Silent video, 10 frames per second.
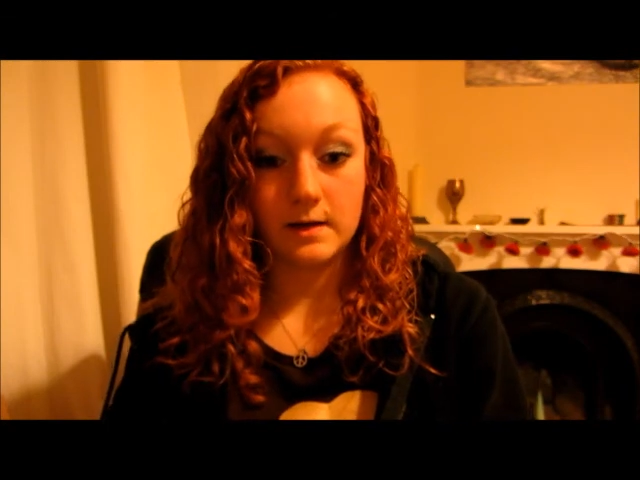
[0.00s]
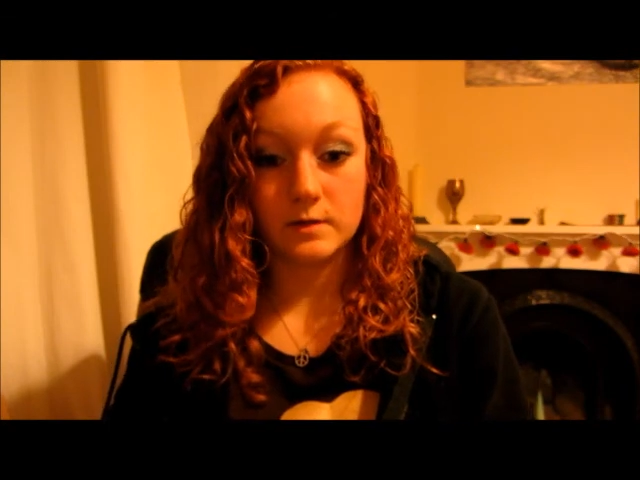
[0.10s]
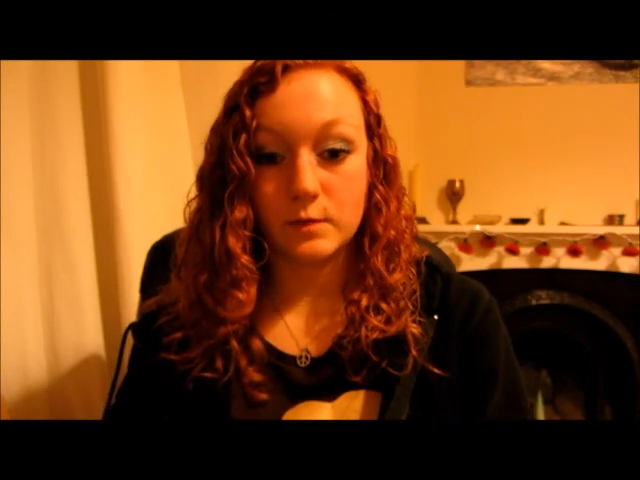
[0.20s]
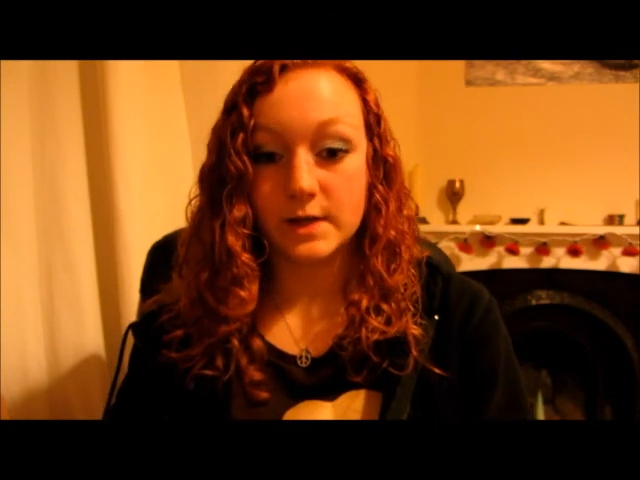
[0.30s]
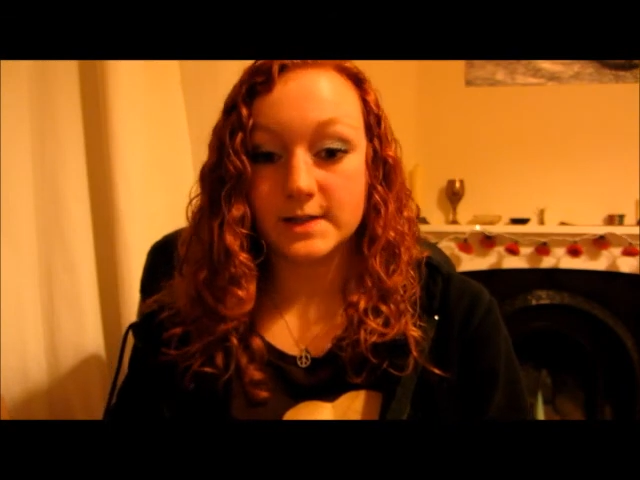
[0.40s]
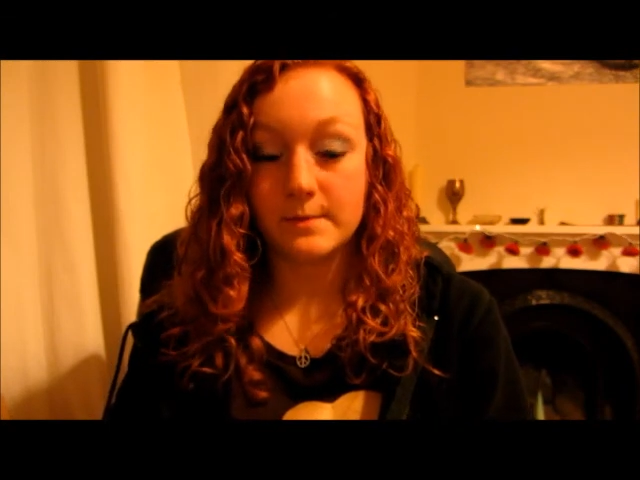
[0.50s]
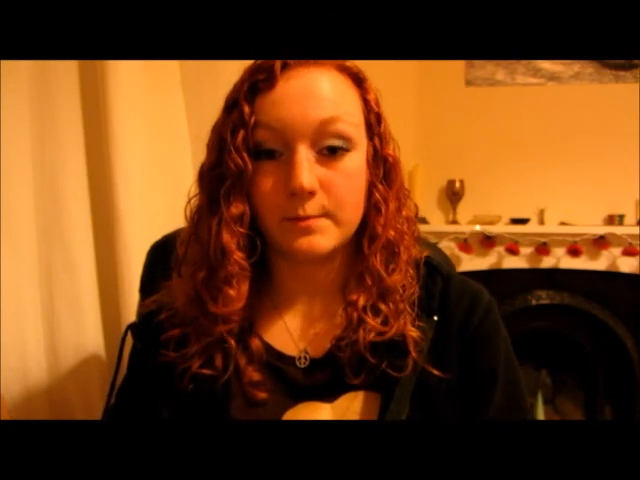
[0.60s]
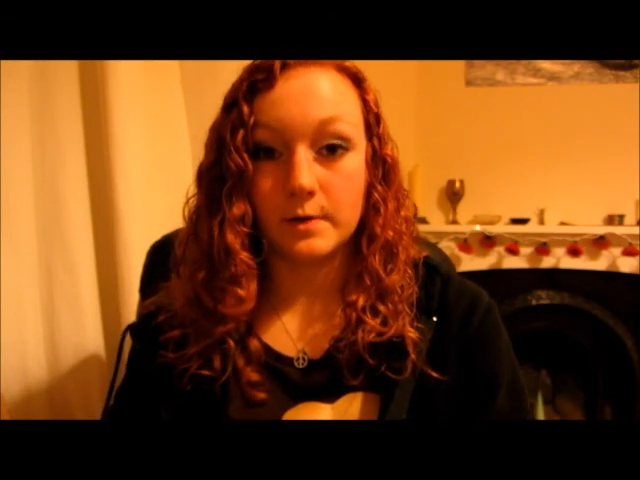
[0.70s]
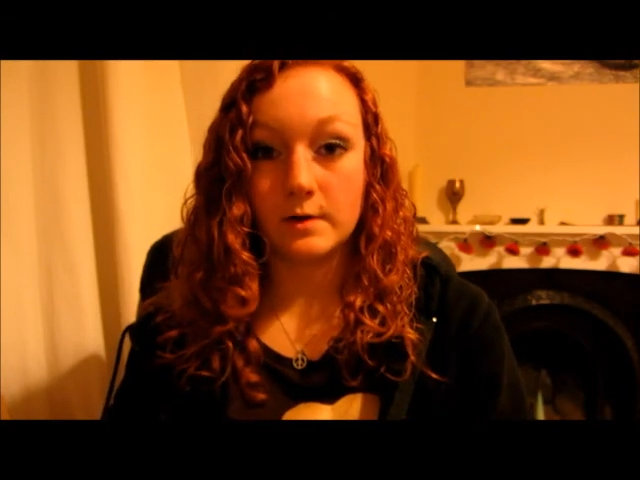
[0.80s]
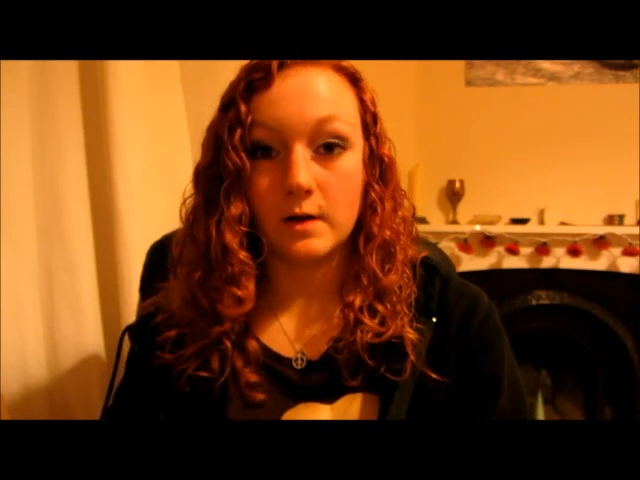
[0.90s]
and one
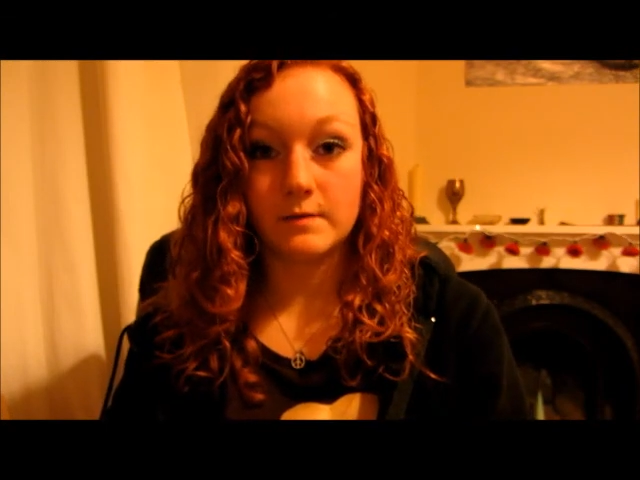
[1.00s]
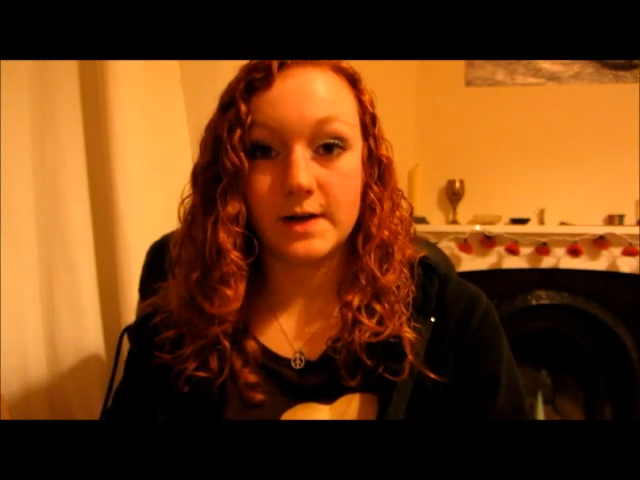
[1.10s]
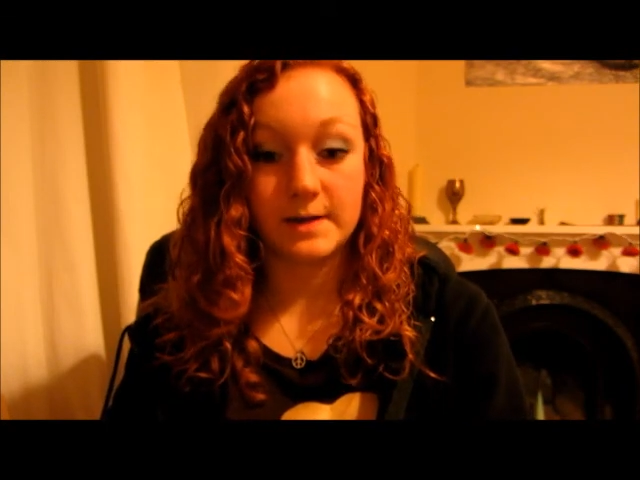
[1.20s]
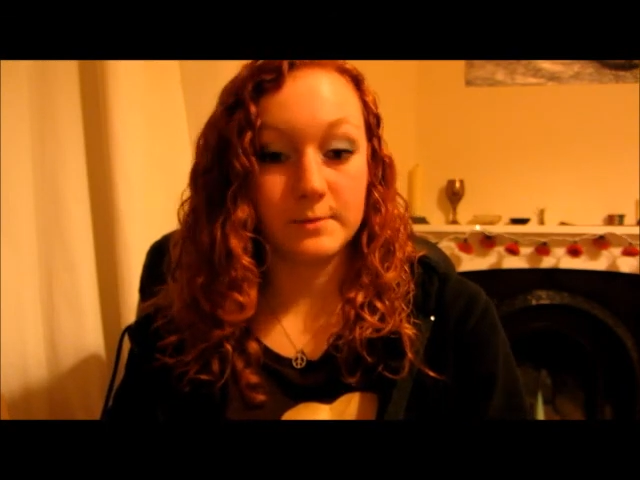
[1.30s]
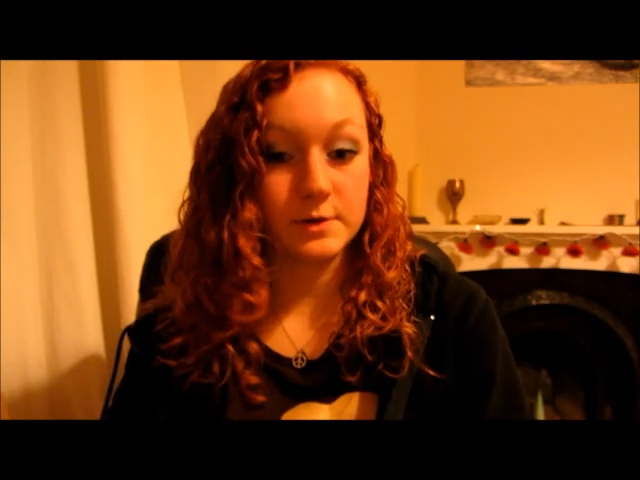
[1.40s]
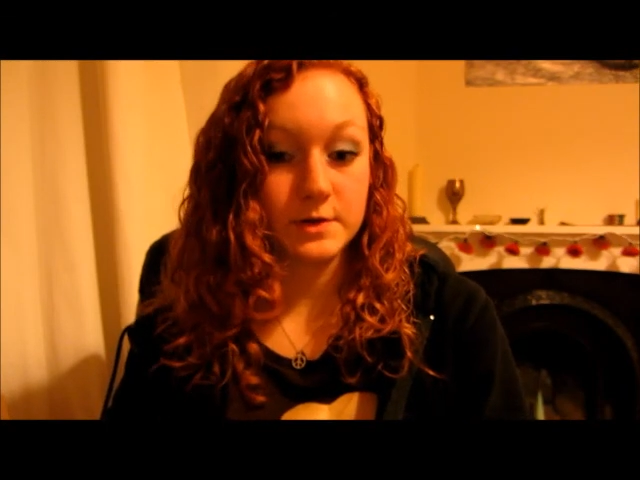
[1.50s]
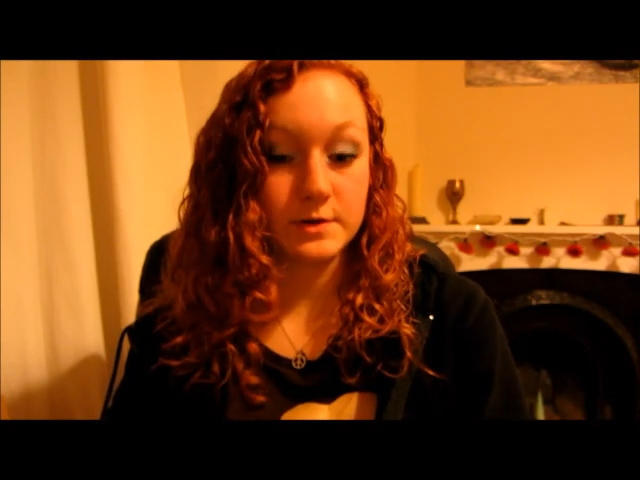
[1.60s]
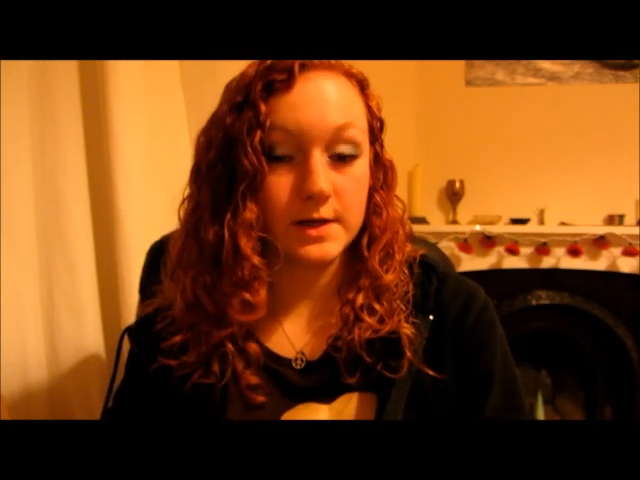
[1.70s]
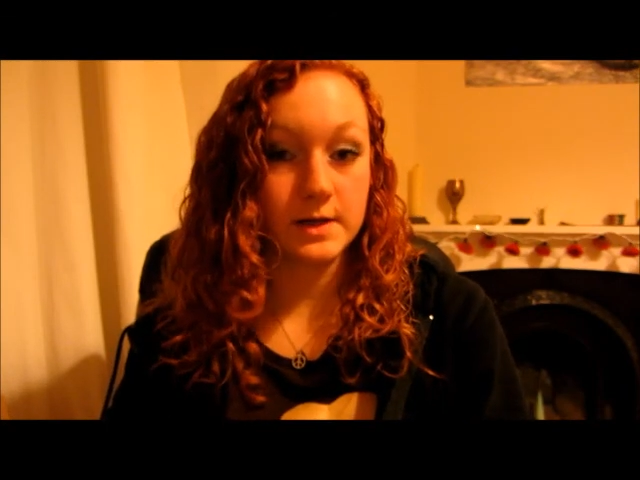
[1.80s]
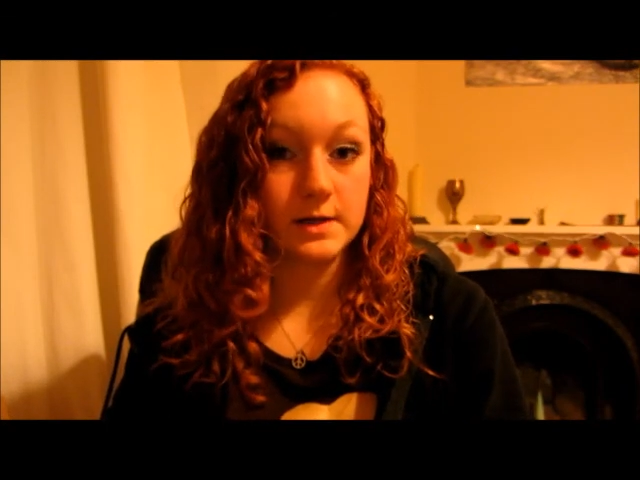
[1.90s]
example of an animal
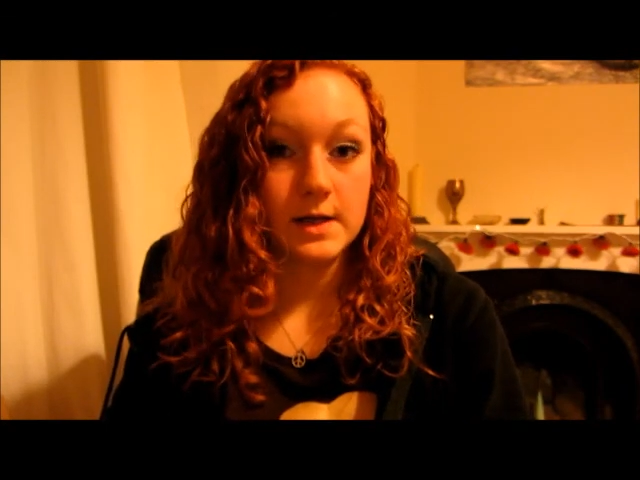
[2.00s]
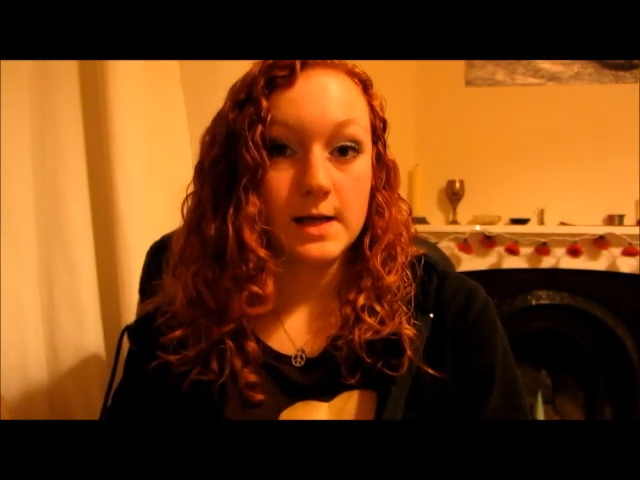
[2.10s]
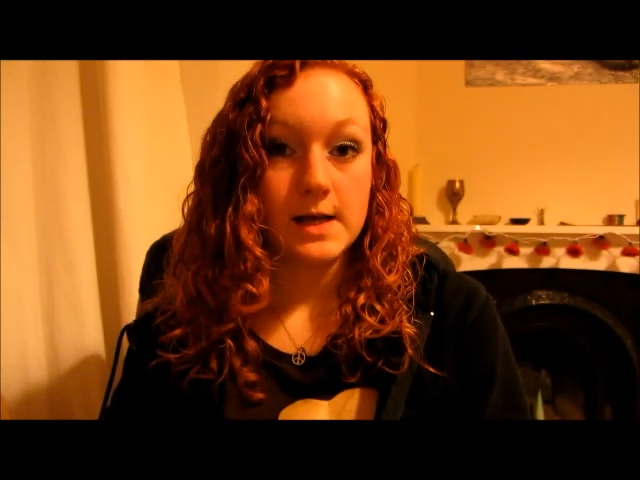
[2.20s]
study